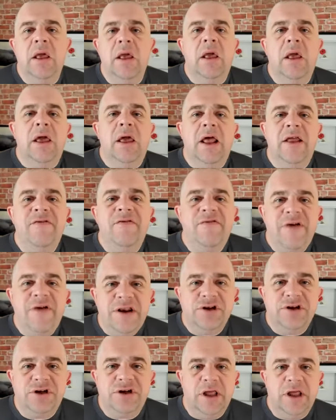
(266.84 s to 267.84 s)
And
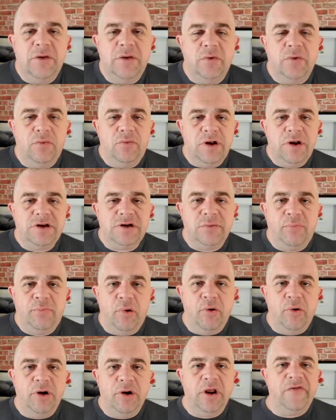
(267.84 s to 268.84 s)
eventually we'll reach a
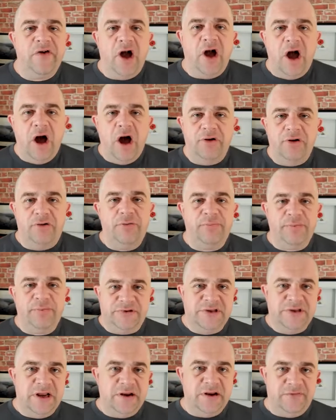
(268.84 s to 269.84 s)
point of 100%
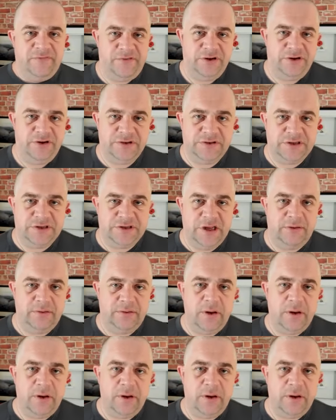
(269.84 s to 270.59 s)
efficiency.